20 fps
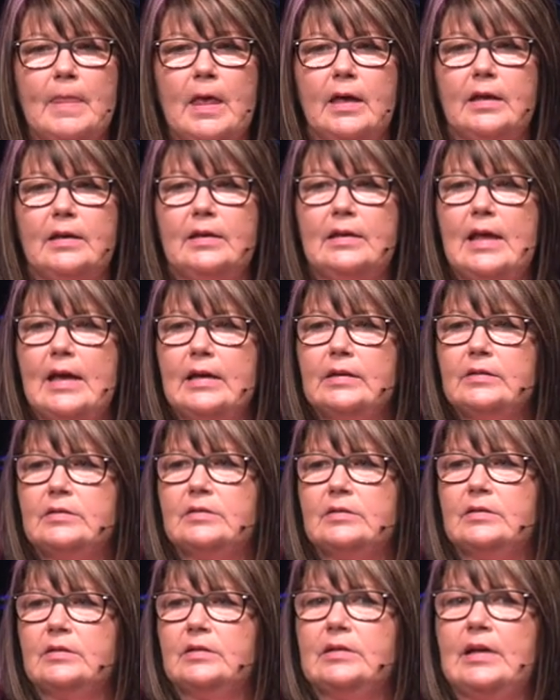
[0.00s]

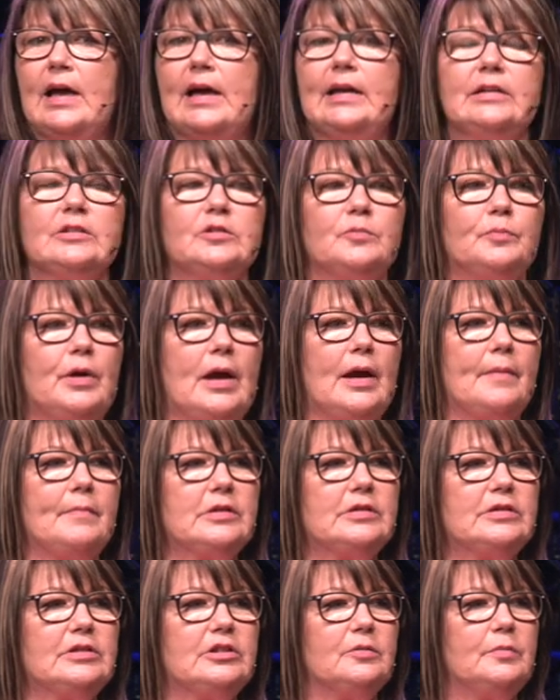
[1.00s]
Next, God has
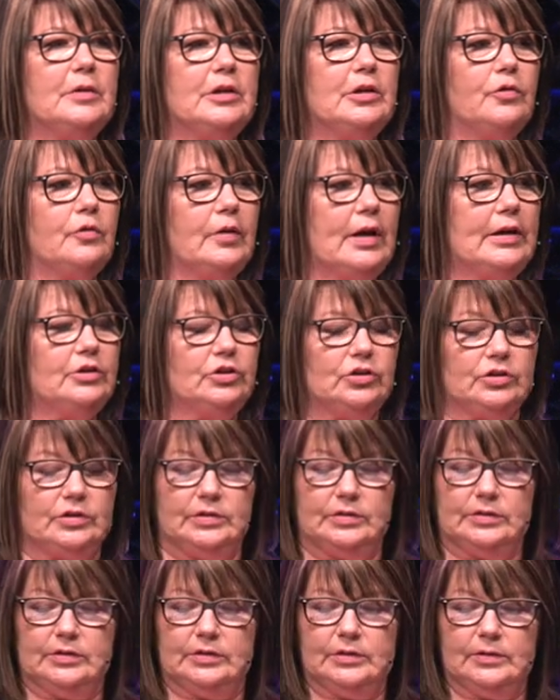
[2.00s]
promised to be
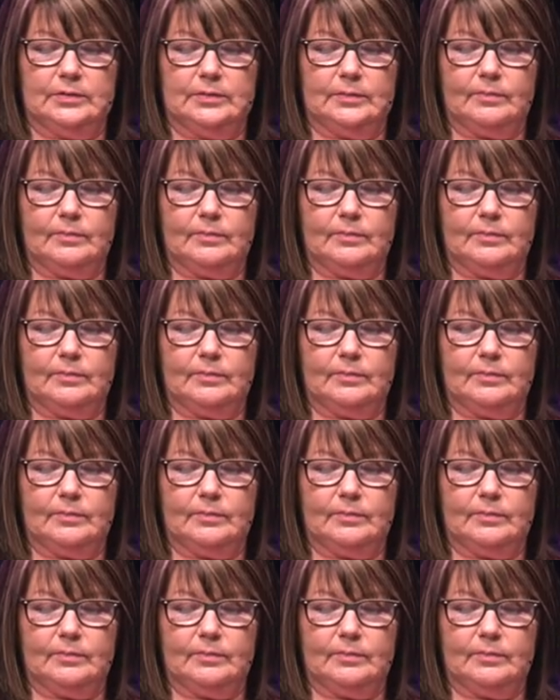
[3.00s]
gracious.